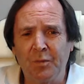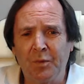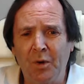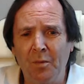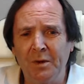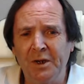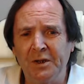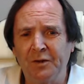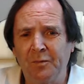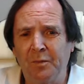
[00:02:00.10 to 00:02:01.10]

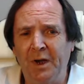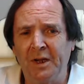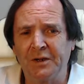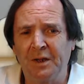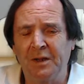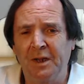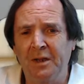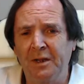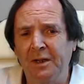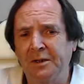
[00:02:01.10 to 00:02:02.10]
prominence of BRICS
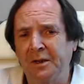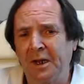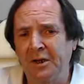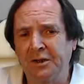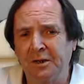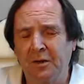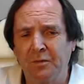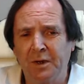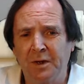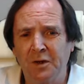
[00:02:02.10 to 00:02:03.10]
in the international
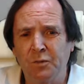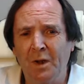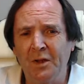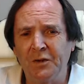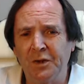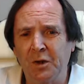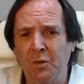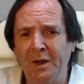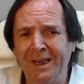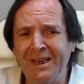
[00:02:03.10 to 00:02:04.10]
arena as well as the
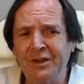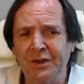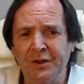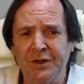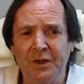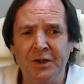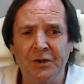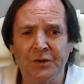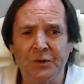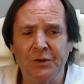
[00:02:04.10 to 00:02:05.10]
growing interest in the
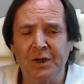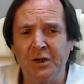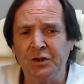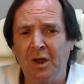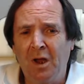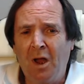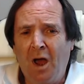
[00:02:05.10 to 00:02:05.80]
association